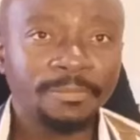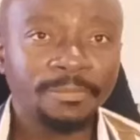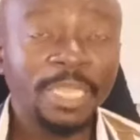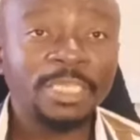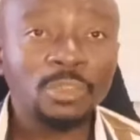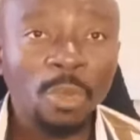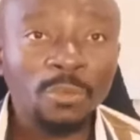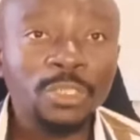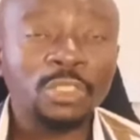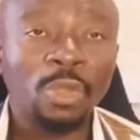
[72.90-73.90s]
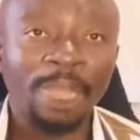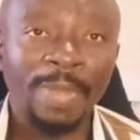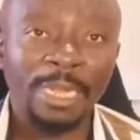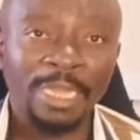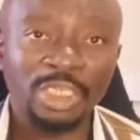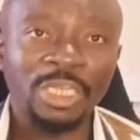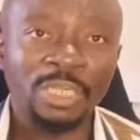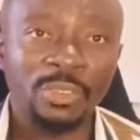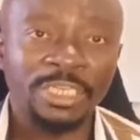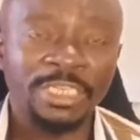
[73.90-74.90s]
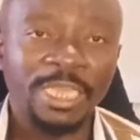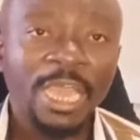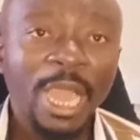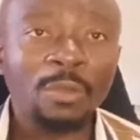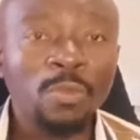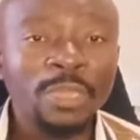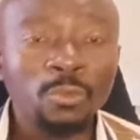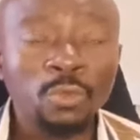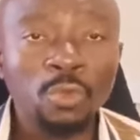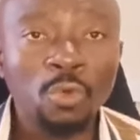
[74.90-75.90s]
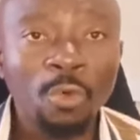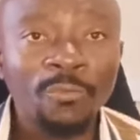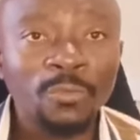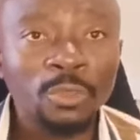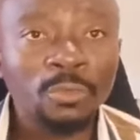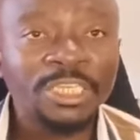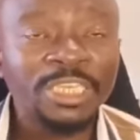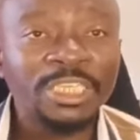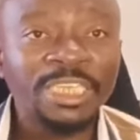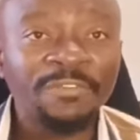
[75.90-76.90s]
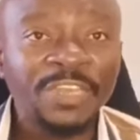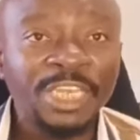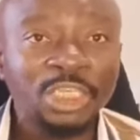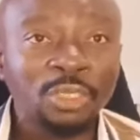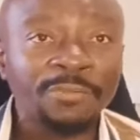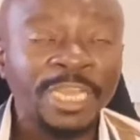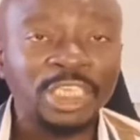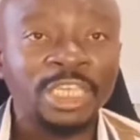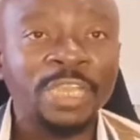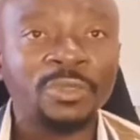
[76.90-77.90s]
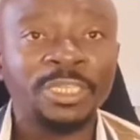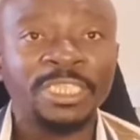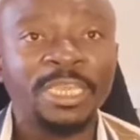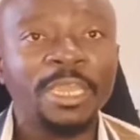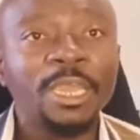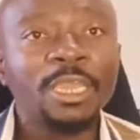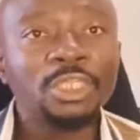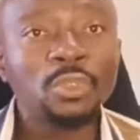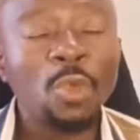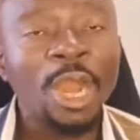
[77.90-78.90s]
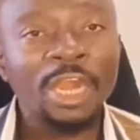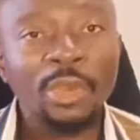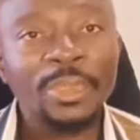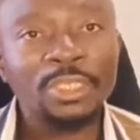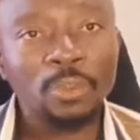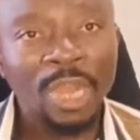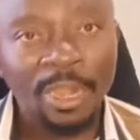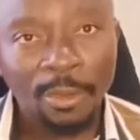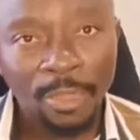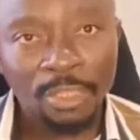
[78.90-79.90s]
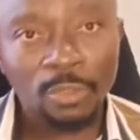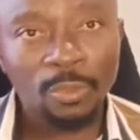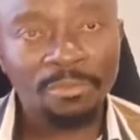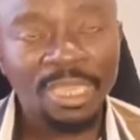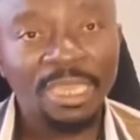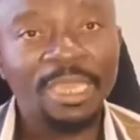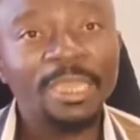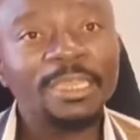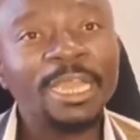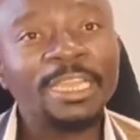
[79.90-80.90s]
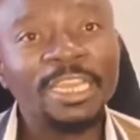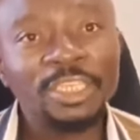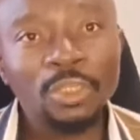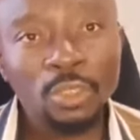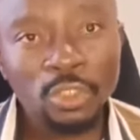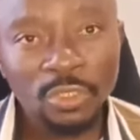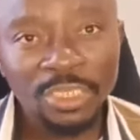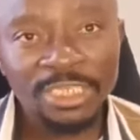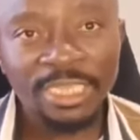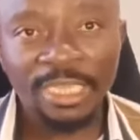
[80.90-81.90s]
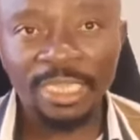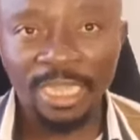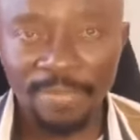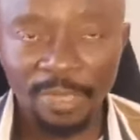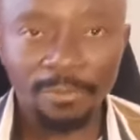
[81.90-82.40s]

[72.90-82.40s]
That is why we talk about national unity. And when we go through with this definition of national unity, you are going to agree with me that there is no unity in Cameroon.